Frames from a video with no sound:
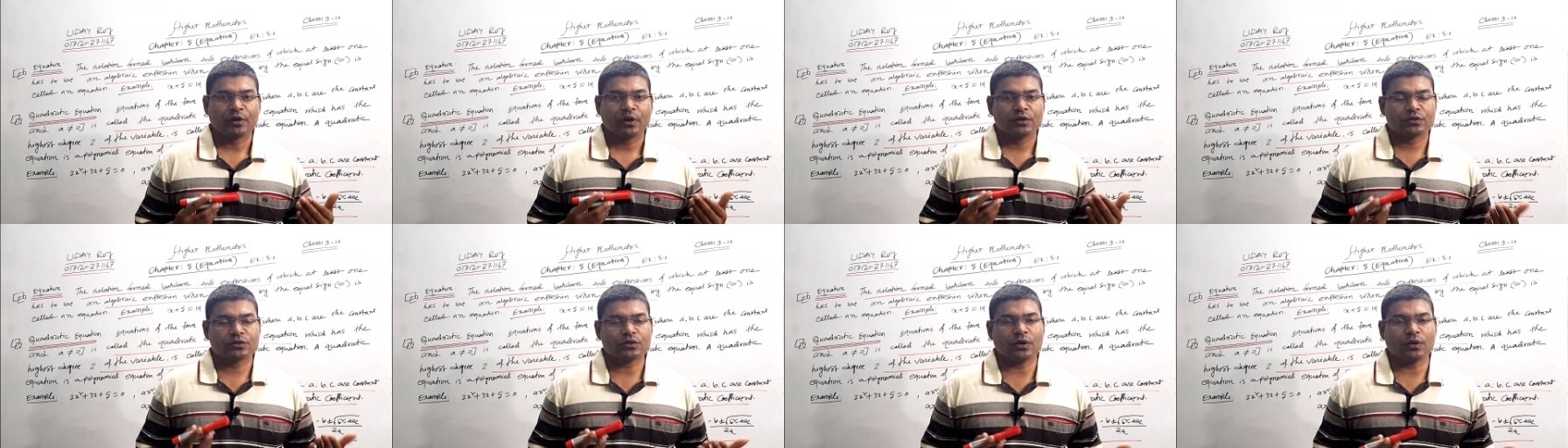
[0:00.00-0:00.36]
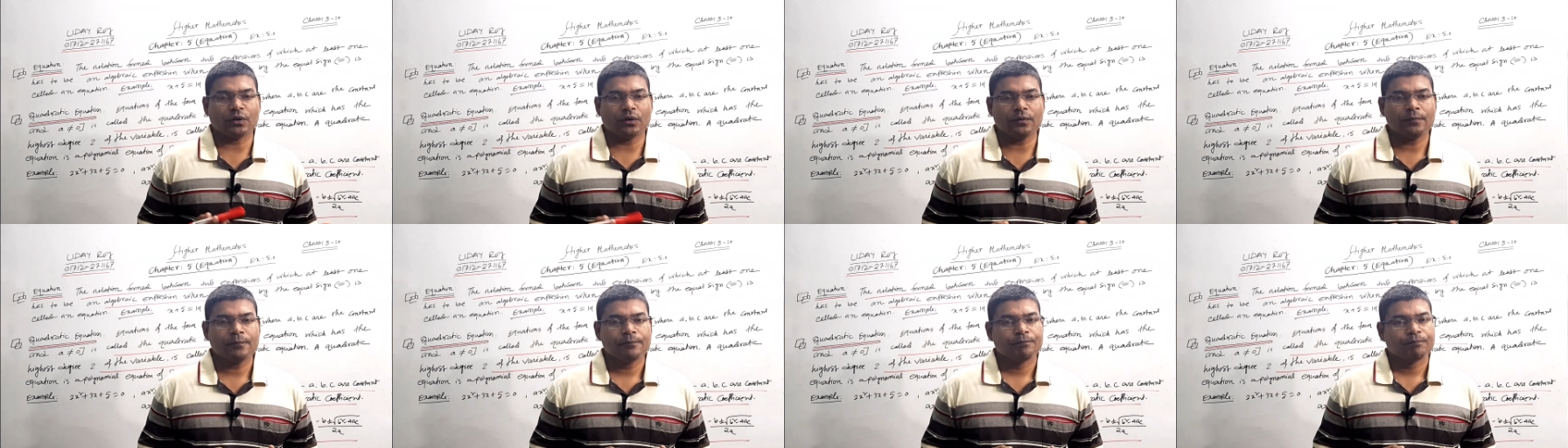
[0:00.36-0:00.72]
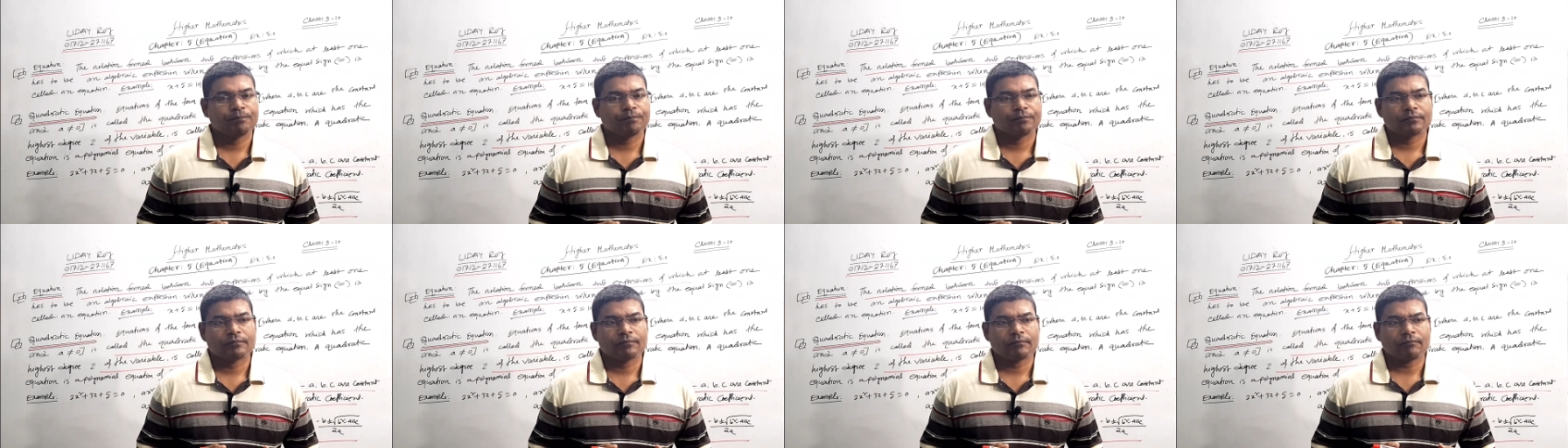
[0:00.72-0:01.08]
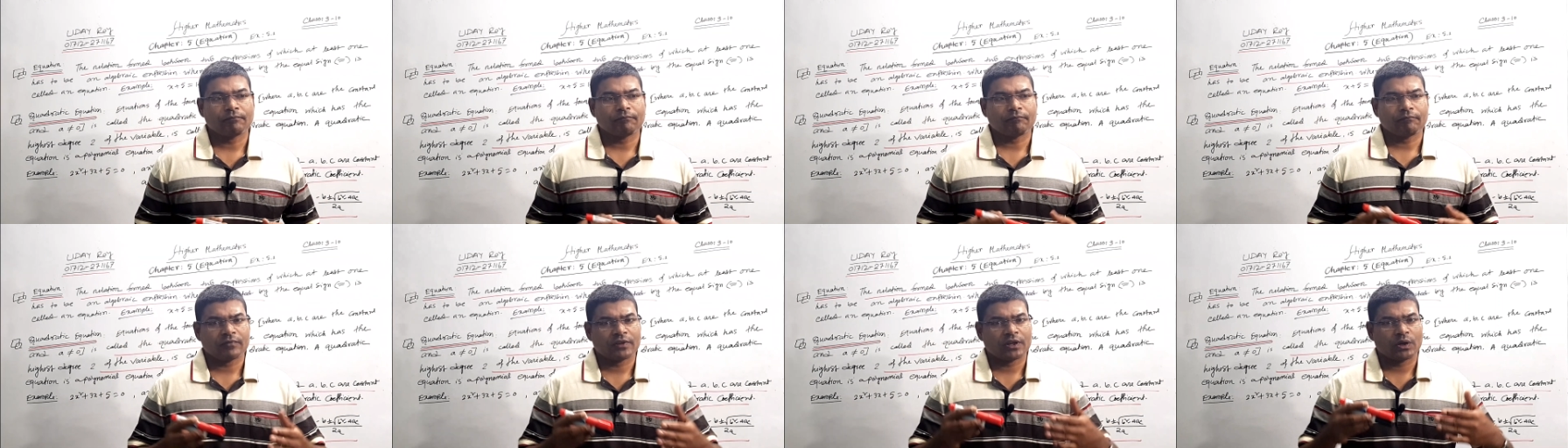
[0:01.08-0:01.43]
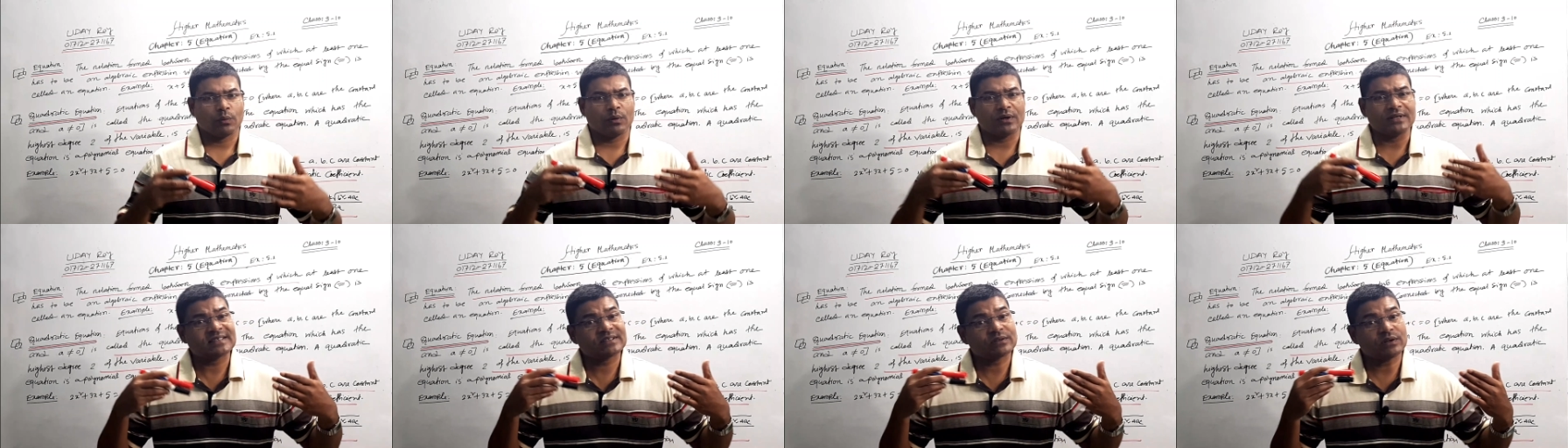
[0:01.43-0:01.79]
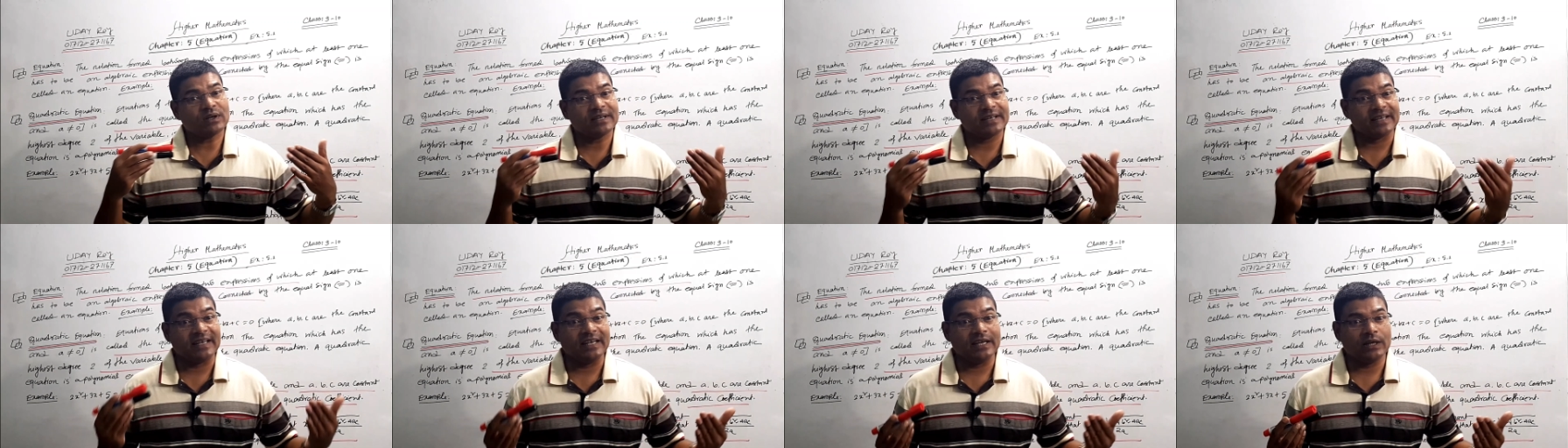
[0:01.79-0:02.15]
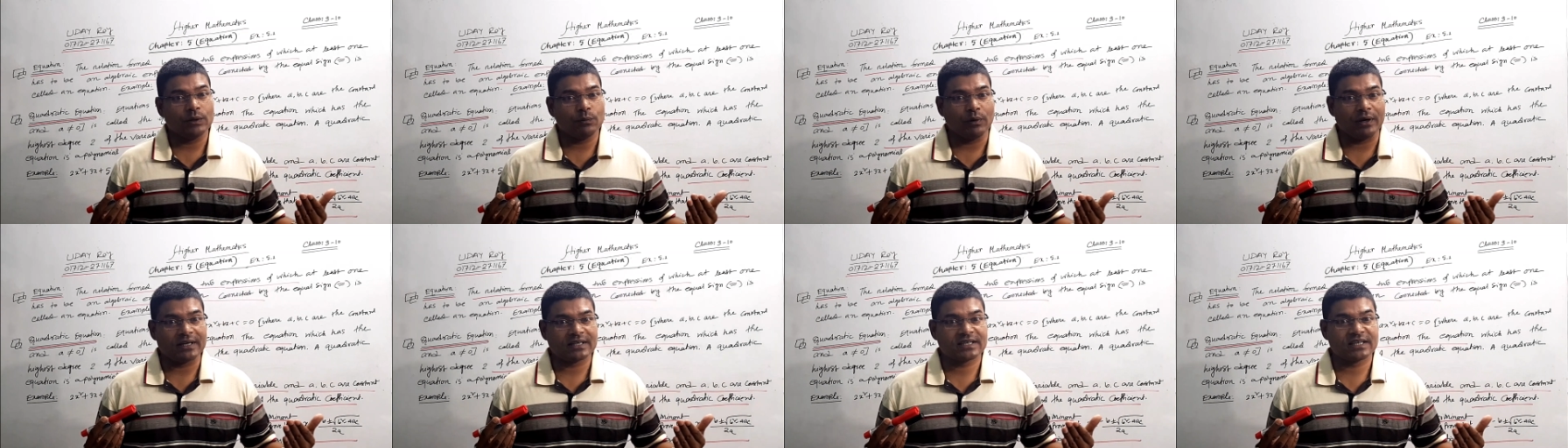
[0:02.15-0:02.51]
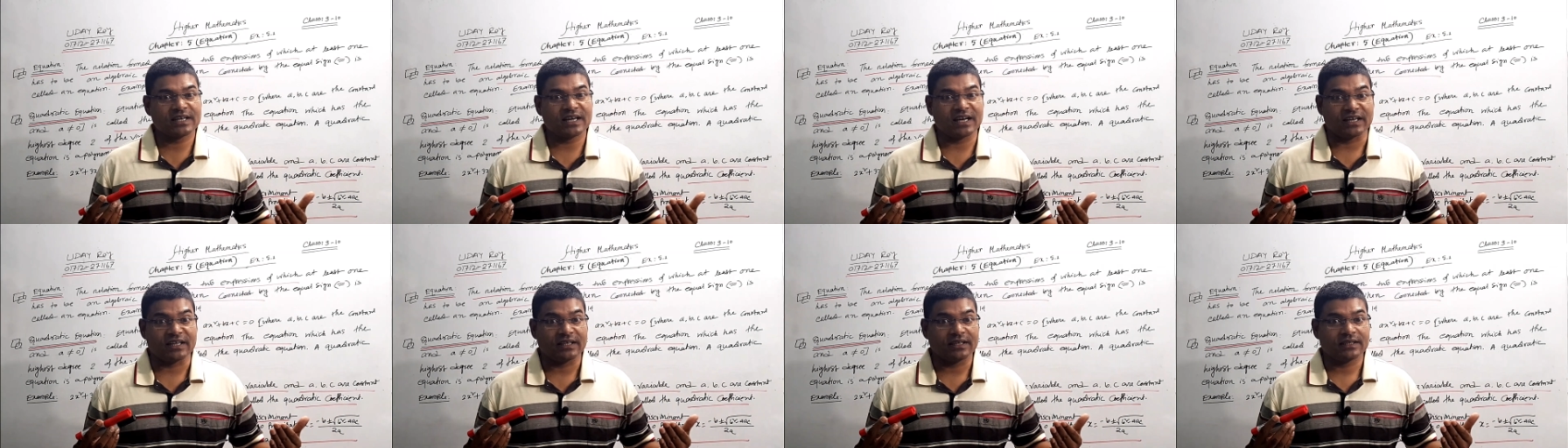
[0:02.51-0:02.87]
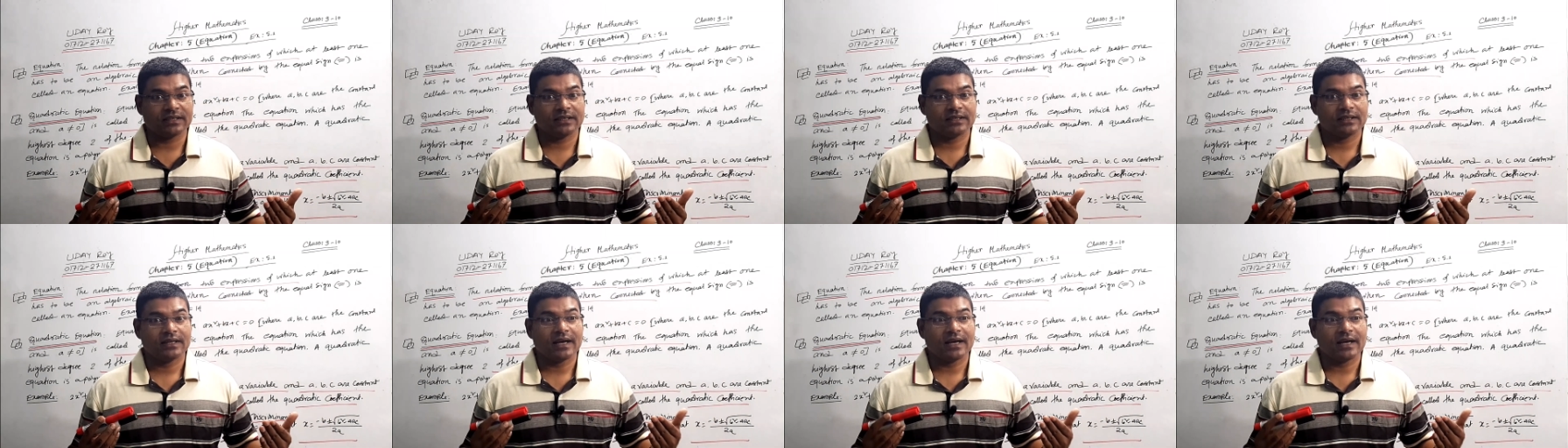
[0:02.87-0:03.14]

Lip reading: So what's called equation